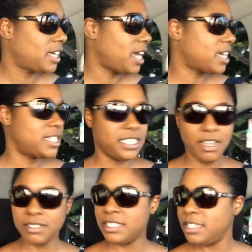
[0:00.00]
I can
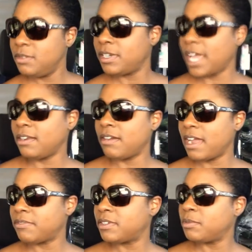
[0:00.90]
talk to you and I don't
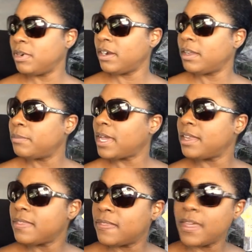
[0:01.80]
have to worry
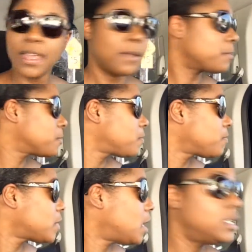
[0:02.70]
about a thing.
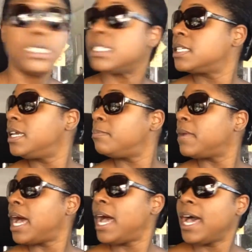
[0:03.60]
Just keep
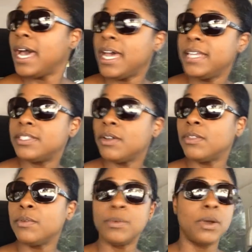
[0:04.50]
my eyes
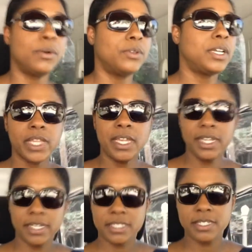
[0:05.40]
on the road. It
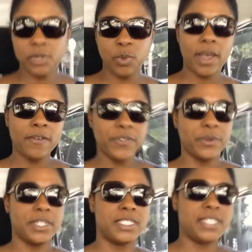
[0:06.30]
is
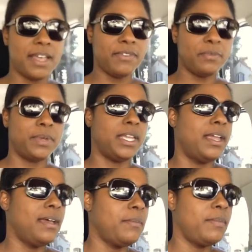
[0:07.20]
12:37
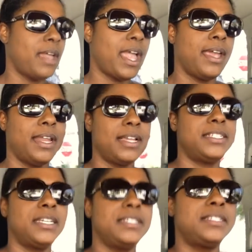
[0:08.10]
p.m. and I
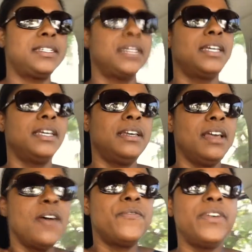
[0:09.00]
just
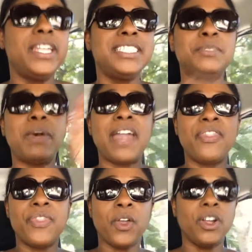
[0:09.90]
finished my
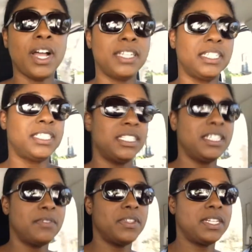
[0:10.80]
third
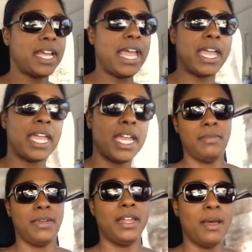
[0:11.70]
audition of the day.
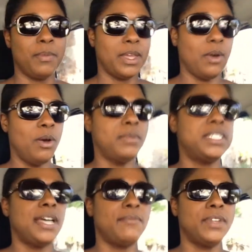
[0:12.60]
And I'll be home in
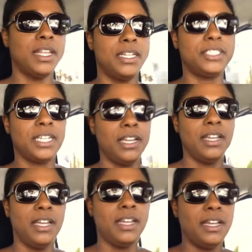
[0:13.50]
time for lunch.
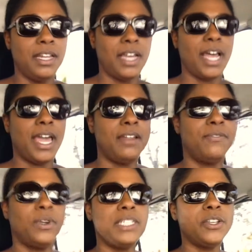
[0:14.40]
I had a
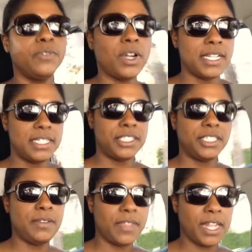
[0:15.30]
voiceover
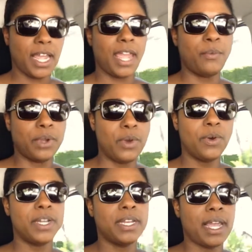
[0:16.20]
audition that I
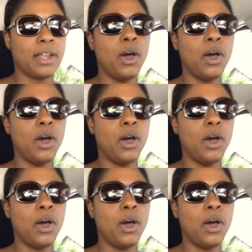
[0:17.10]
recorded at